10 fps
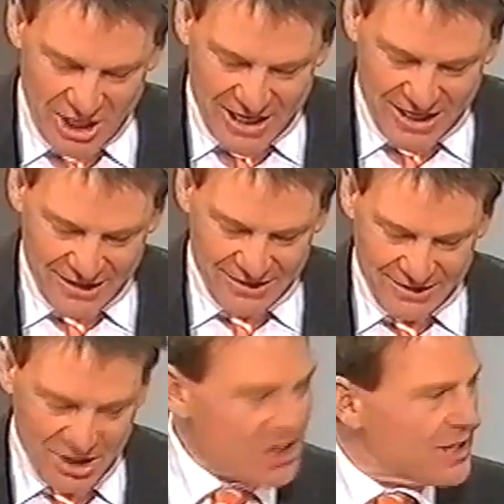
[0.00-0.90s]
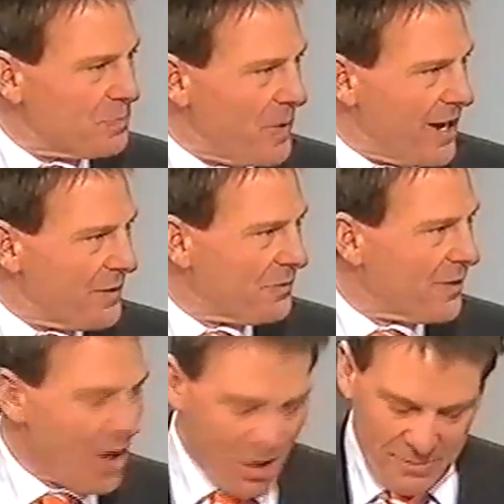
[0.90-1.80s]
here, Mrs. Oh, yes.
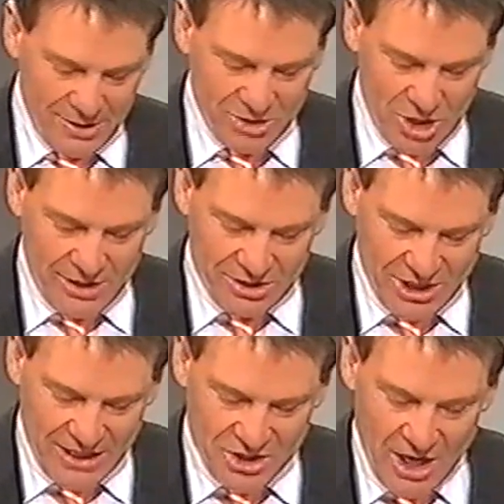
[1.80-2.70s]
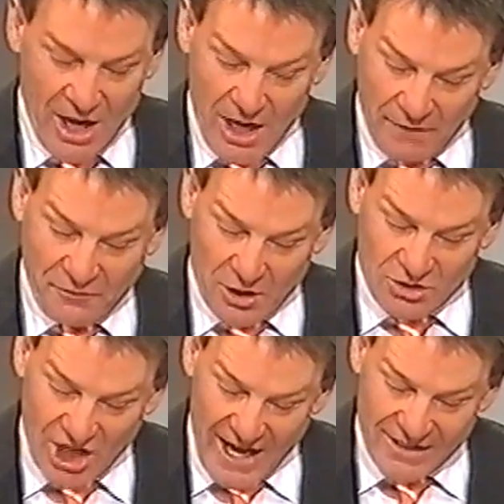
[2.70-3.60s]
Bev of Mildura says, if you
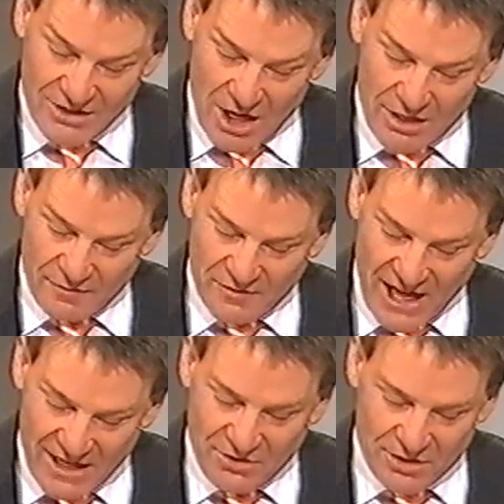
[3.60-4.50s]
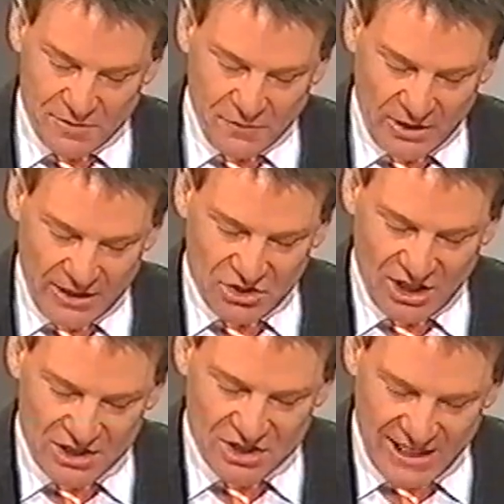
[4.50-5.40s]
take note of Nathan's footage,
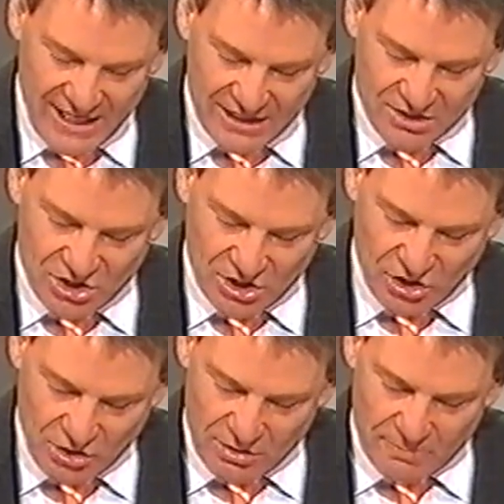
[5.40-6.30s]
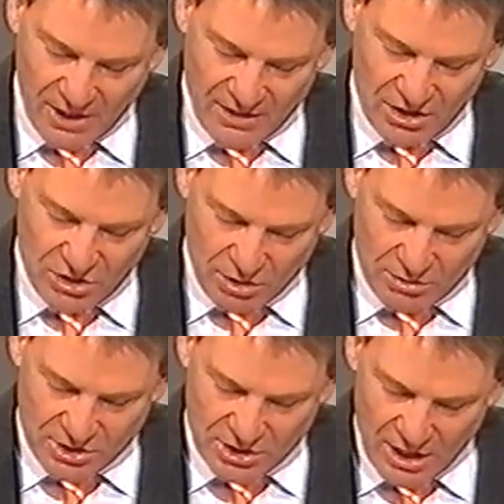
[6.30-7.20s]
his leg is secured by the
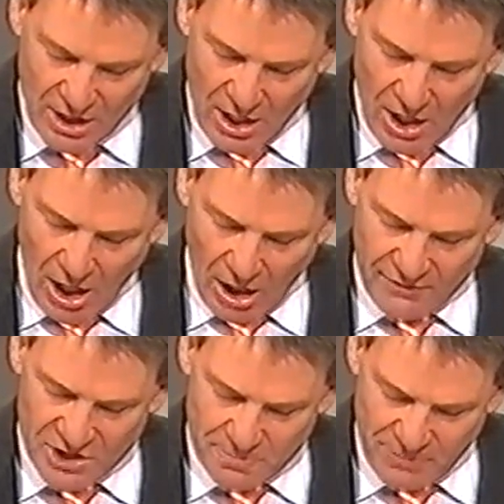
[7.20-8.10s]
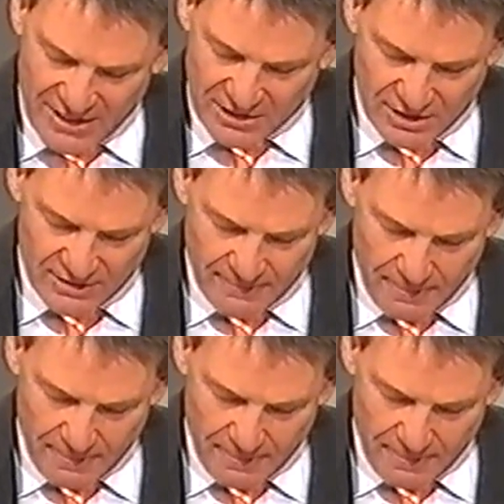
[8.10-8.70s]
use of a splint.